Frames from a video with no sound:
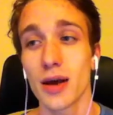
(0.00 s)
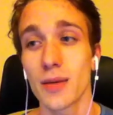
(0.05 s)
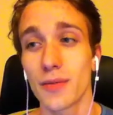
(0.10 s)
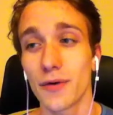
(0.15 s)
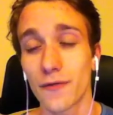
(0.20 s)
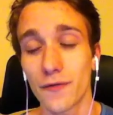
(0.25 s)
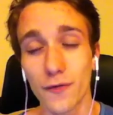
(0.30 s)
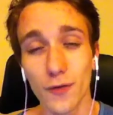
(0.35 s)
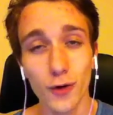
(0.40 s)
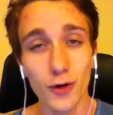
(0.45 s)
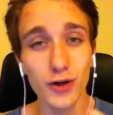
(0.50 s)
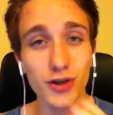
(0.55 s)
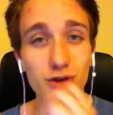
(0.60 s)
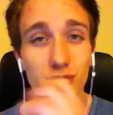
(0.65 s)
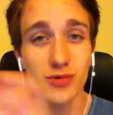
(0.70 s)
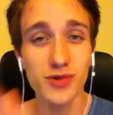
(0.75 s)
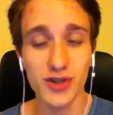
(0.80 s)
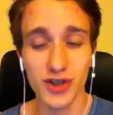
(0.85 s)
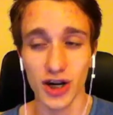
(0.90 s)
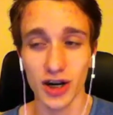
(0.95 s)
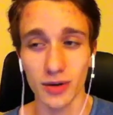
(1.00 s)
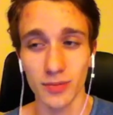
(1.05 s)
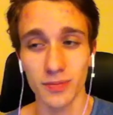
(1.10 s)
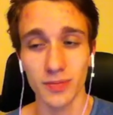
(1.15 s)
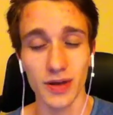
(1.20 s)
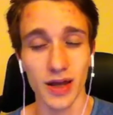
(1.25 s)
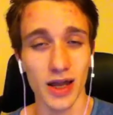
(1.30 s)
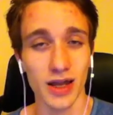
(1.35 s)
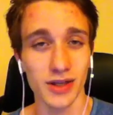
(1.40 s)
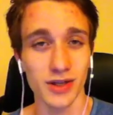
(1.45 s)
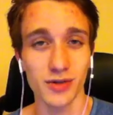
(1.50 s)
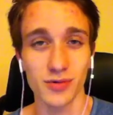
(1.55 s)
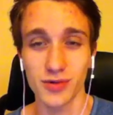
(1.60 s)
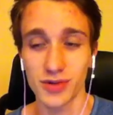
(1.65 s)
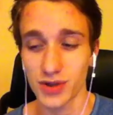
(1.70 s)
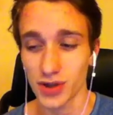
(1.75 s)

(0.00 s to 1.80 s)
before you jump and you